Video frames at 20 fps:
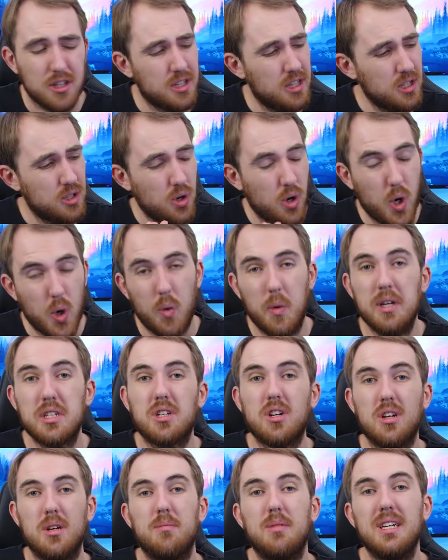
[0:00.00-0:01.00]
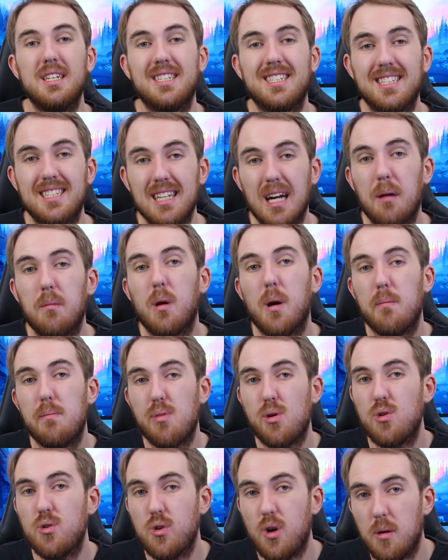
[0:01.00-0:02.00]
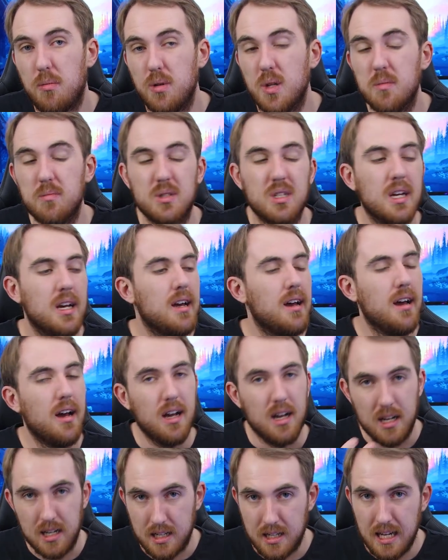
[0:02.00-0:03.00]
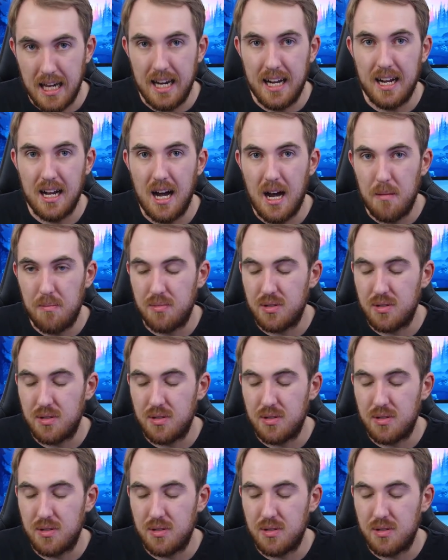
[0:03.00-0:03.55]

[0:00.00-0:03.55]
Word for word: There's always going to be some problems uh, getting up.